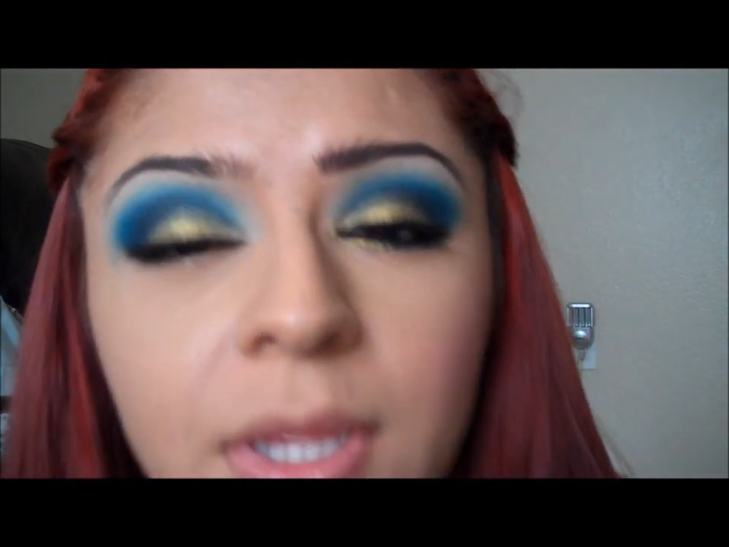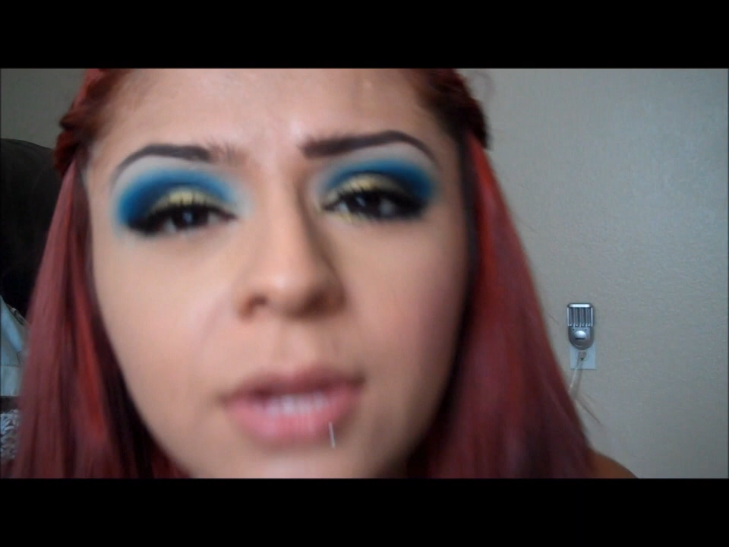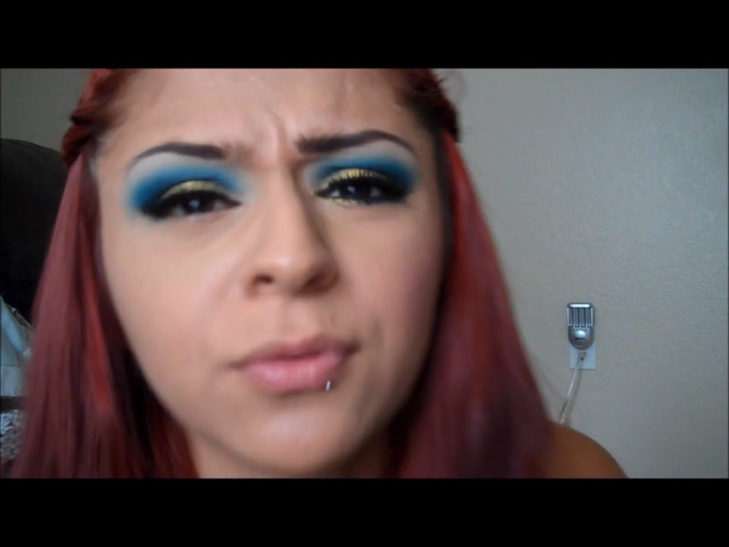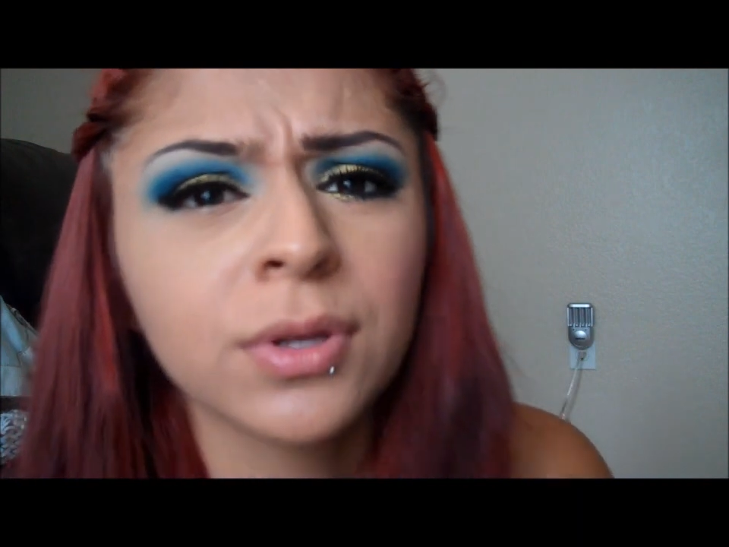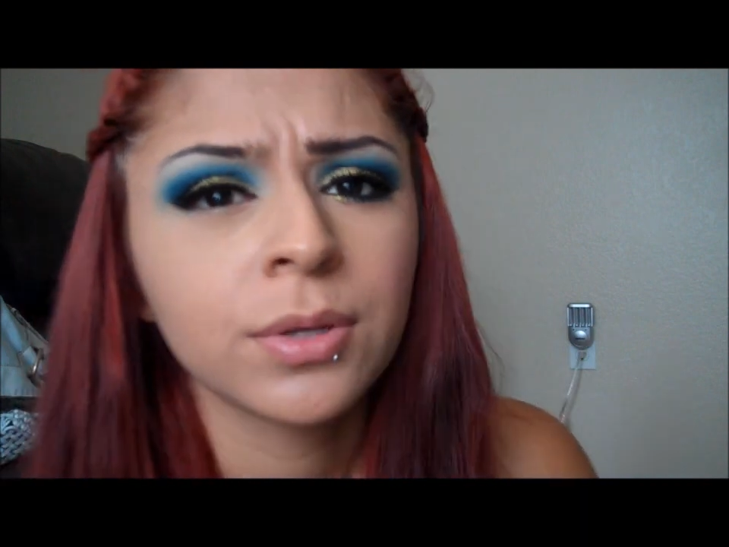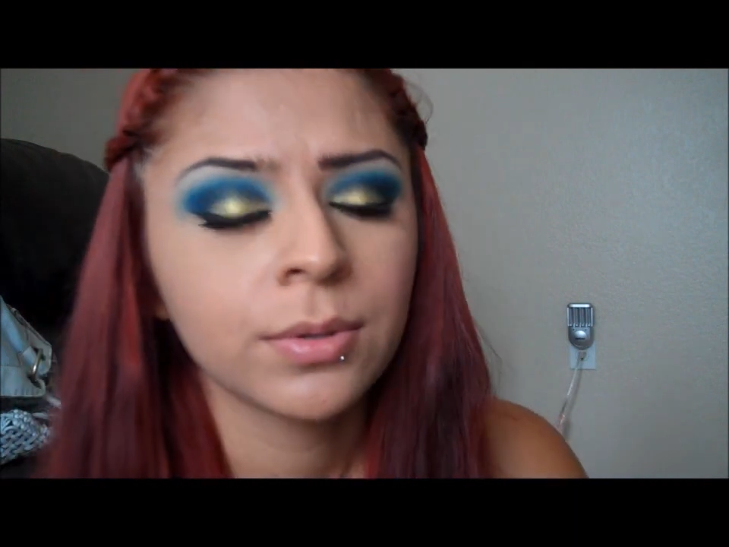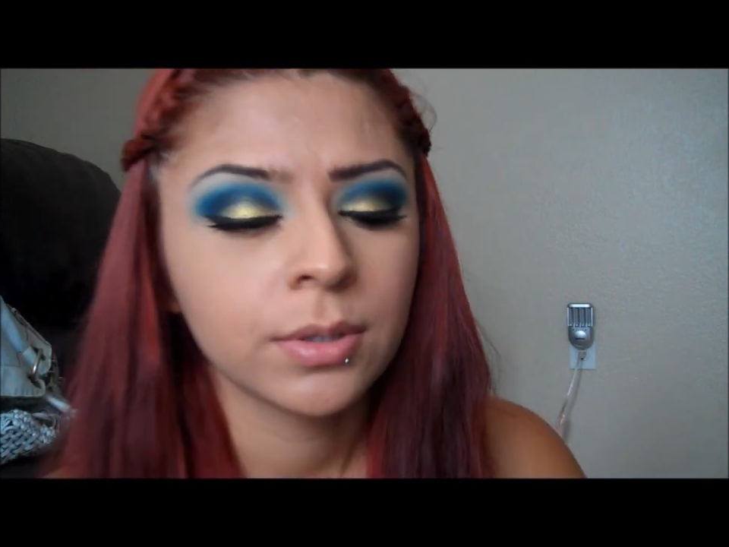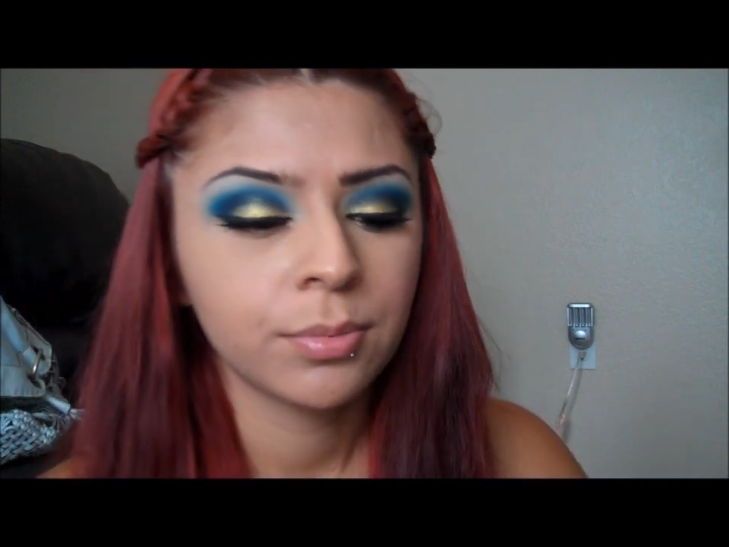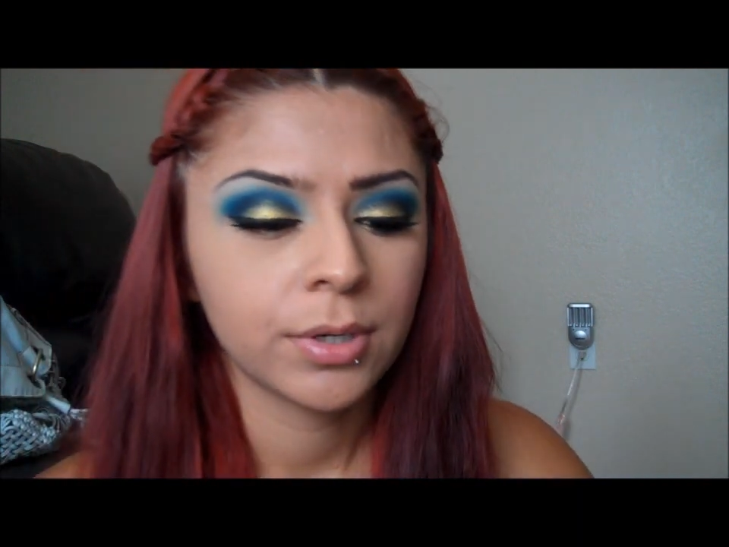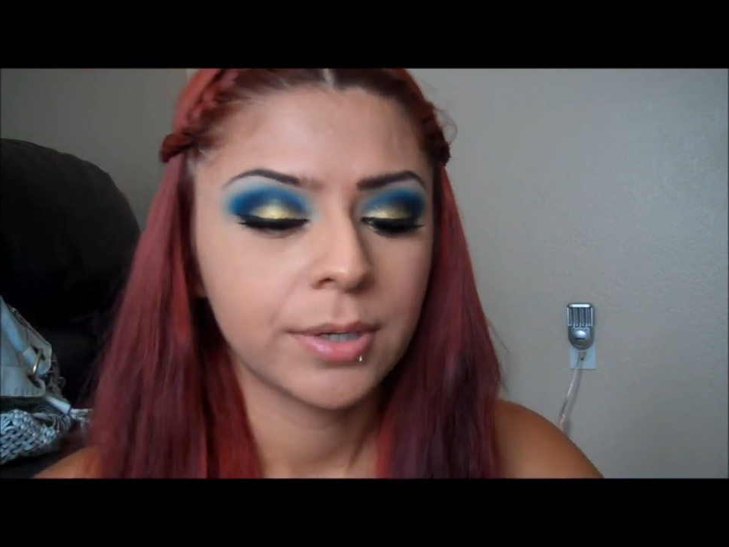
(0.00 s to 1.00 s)
and really,
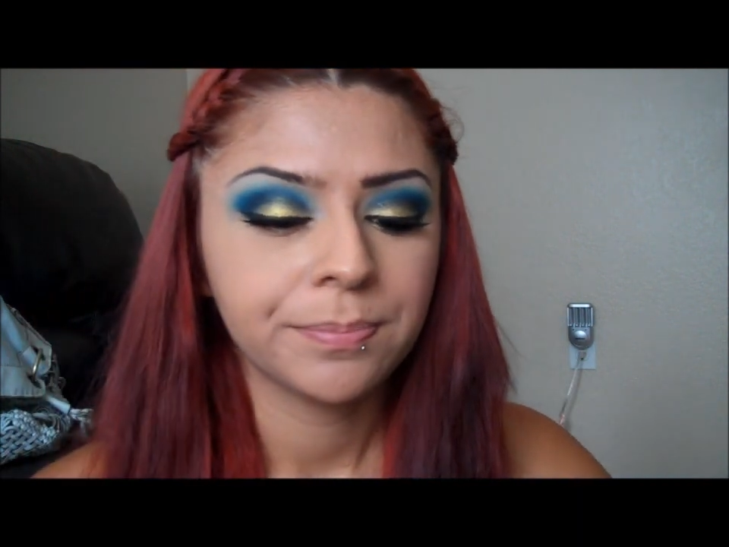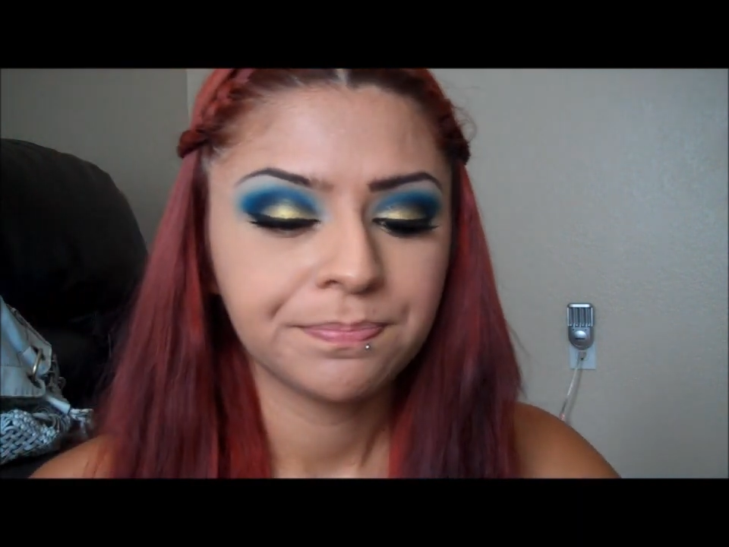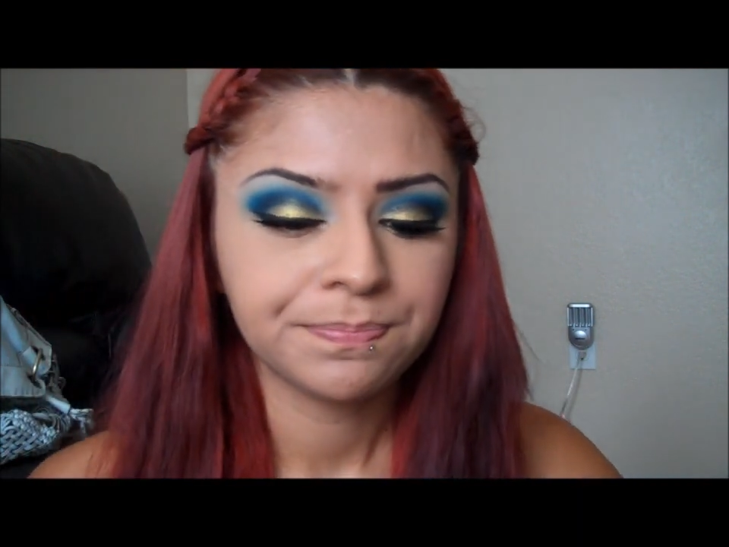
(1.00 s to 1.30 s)
really pretty.